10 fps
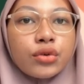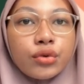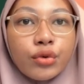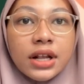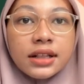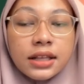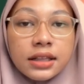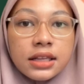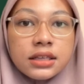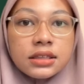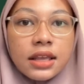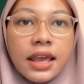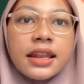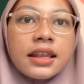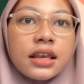two quantities,
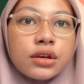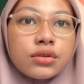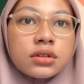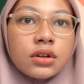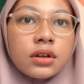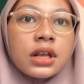and they use